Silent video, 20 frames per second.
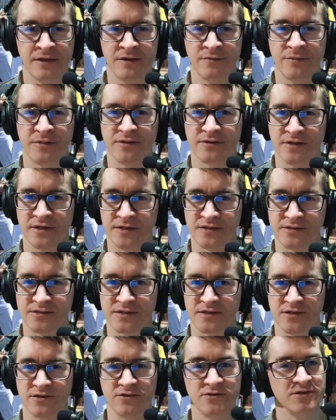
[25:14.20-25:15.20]
But yes,
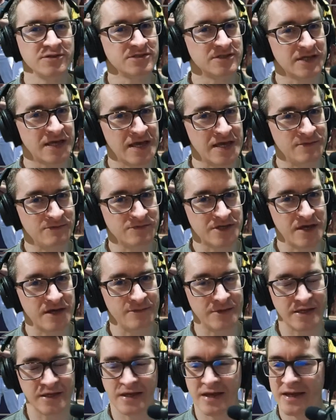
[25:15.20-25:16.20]
lots of games
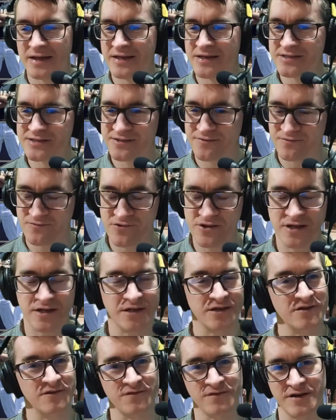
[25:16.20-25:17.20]
coming, and it's
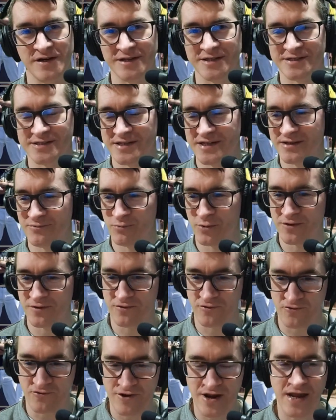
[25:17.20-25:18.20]
really good fun, isn't it? We're
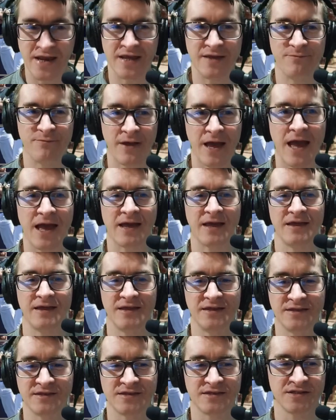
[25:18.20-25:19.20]
already back
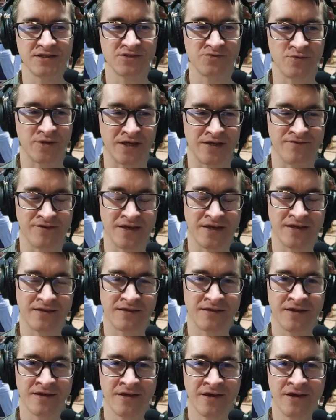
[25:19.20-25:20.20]
into the swing of
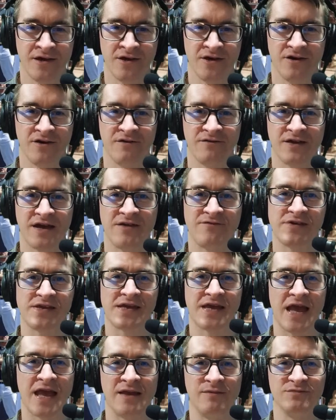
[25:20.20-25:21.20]
it, of having
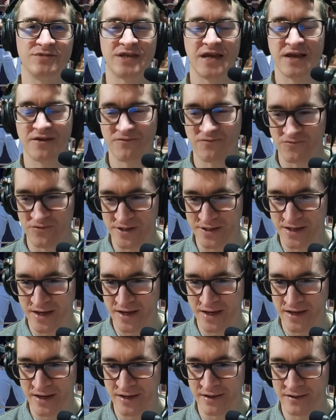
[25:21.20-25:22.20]
games every
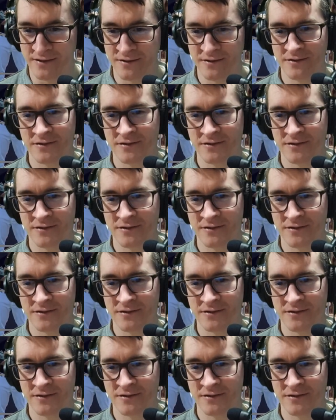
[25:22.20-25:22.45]
day,